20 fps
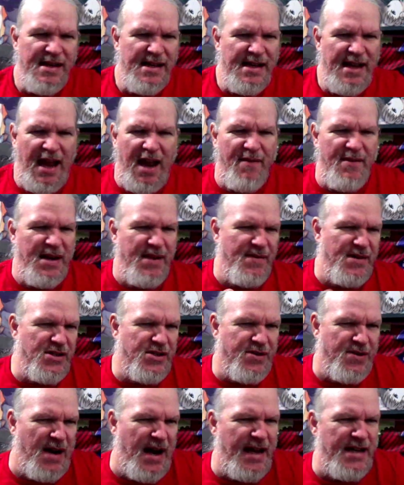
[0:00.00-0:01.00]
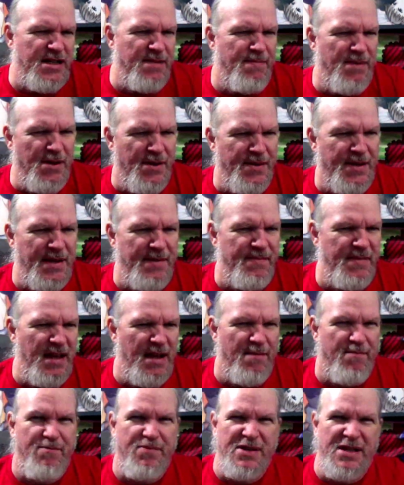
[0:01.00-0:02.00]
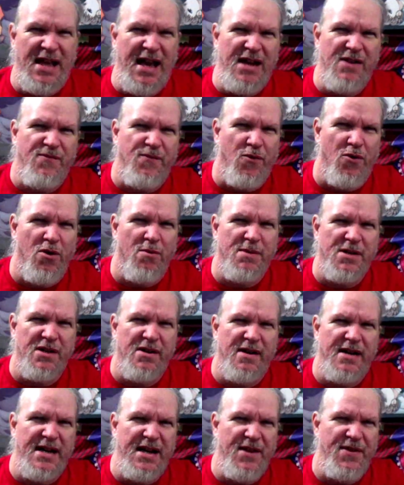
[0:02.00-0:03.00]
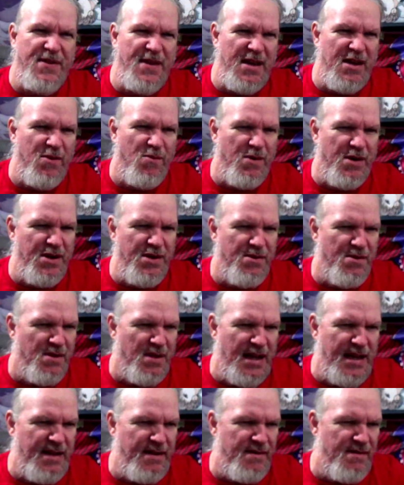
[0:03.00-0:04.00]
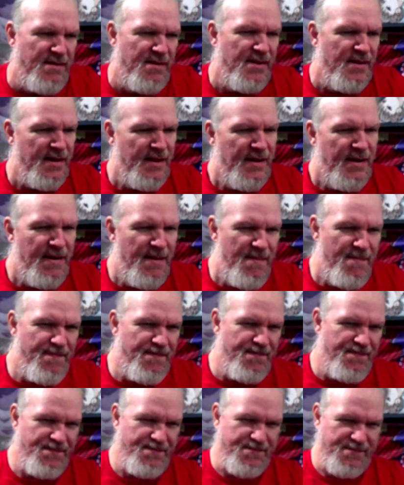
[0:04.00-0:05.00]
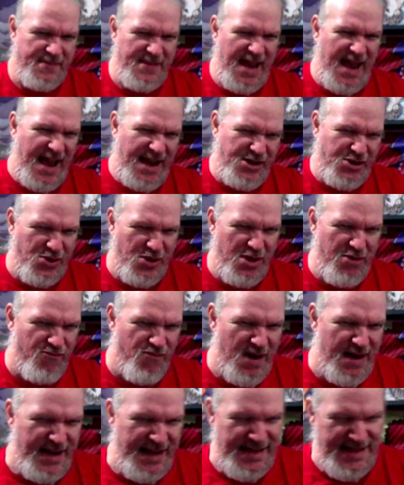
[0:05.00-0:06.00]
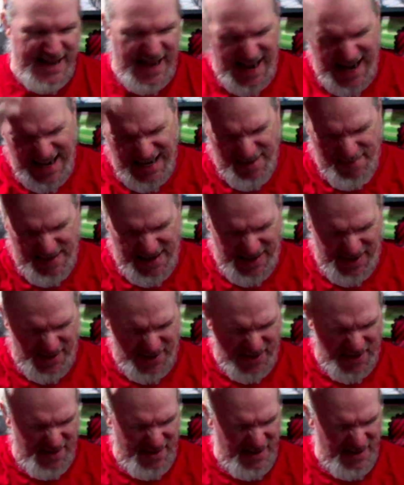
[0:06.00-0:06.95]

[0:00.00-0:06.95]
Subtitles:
I haven't even tried to build a platformer or anything where you, like, actually run into enemies